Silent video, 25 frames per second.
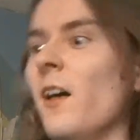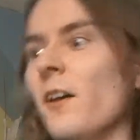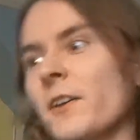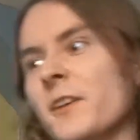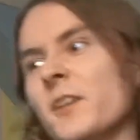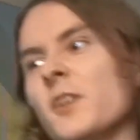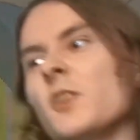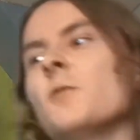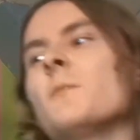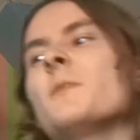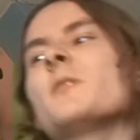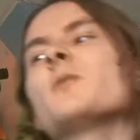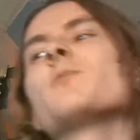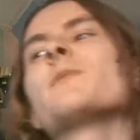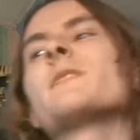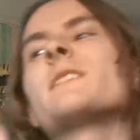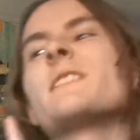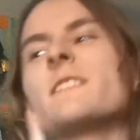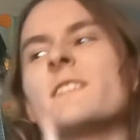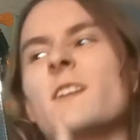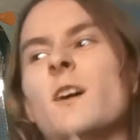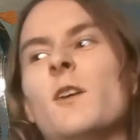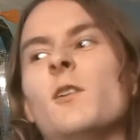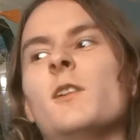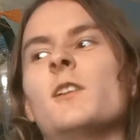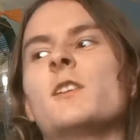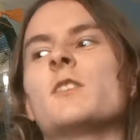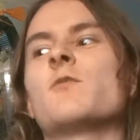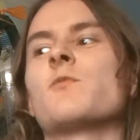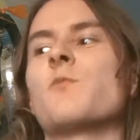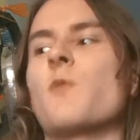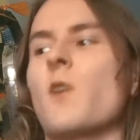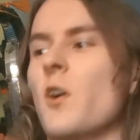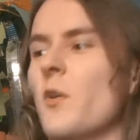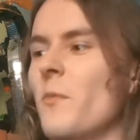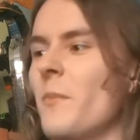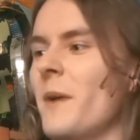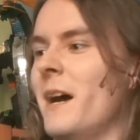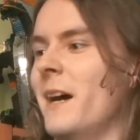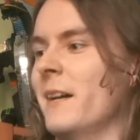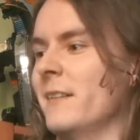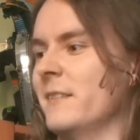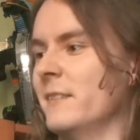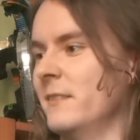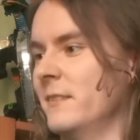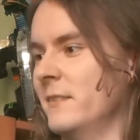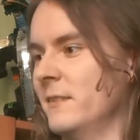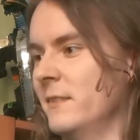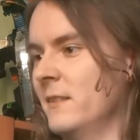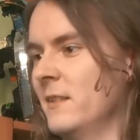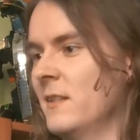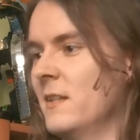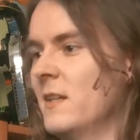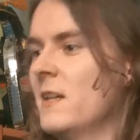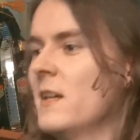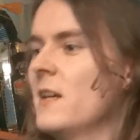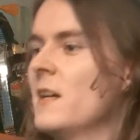all humans with soulless robots.